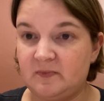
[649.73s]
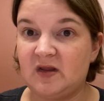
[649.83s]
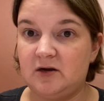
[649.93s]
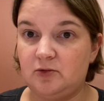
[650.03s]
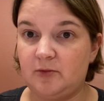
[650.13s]

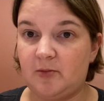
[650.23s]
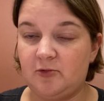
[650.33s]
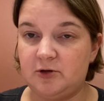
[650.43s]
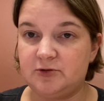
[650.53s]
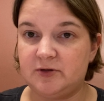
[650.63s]
I don't remember
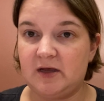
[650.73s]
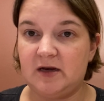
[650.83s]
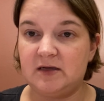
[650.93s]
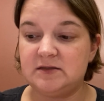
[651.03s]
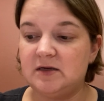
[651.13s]
which one that
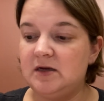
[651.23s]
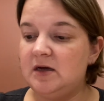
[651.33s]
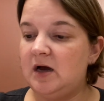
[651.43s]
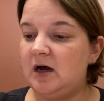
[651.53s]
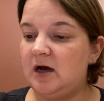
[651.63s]
is.
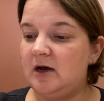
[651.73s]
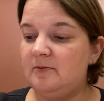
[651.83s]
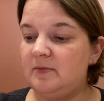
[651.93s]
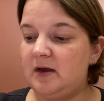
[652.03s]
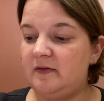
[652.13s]

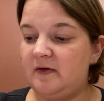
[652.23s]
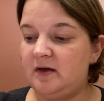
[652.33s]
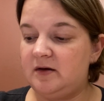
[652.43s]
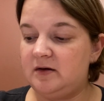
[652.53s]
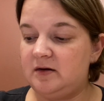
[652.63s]
And
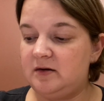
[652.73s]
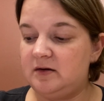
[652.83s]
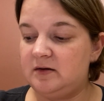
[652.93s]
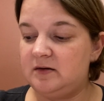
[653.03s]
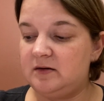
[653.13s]
then,
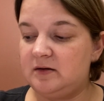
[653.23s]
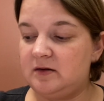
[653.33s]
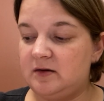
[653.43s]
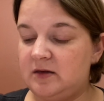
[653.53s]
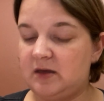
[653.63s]

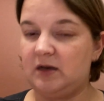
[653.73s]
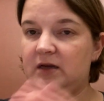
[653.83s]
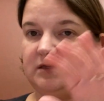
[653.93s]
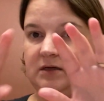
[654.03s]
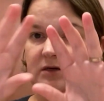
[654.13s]
because I'd
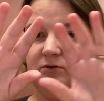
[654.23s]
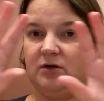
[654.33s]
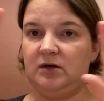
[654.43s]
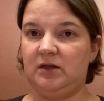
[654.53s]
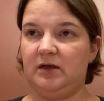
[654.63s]
like to do
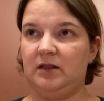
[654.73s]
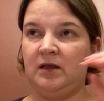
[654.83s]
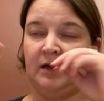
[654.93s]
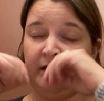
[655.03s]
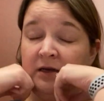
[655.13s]
kind of like a
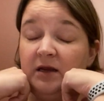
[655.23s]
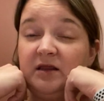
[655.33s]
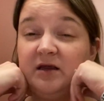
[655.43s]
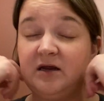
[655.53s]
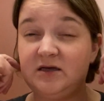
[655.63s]
line, and
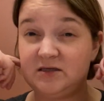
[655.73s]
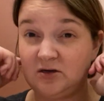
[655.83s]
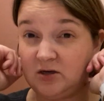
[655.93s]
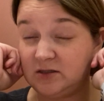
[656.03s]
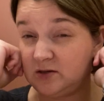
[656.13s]
then I
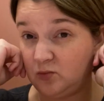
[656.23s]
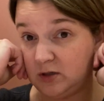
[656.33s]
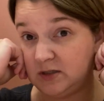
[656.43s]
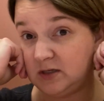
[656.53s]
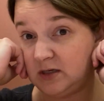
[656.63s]
saw
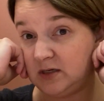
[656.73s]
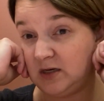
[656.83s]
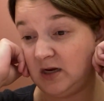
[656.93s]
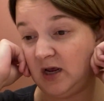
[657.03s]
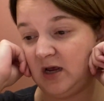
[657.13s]
someone
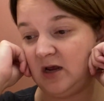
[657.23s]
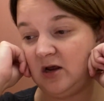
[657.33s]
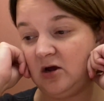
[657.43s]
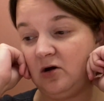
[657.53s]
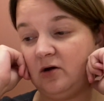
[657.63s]

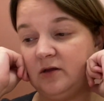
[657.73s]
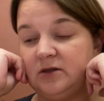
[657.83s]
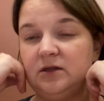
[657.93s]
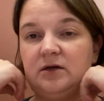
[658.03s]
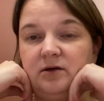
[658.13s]
today on the
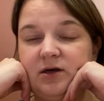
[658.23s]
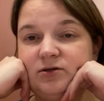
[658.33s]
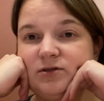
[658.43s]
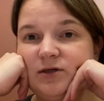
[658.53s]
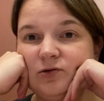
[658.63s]
Little
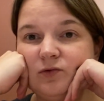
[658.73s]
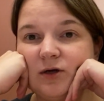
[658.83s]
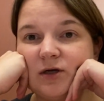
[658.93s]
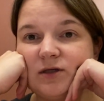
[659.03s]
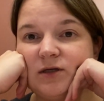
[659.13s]
House
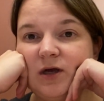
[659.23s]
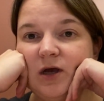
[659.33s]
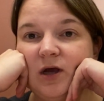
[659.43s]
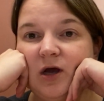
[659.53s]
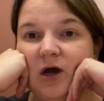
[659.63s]
Needleworks
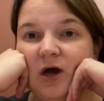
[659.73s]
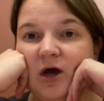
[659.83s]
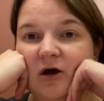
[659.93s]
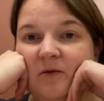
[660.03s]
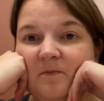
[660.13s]

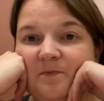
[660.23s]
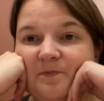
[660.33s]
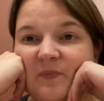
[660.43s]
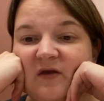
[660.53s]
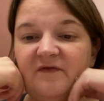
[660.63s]

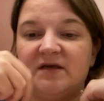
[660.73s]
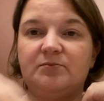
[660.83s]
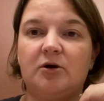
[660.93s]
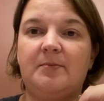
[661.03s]
Facebook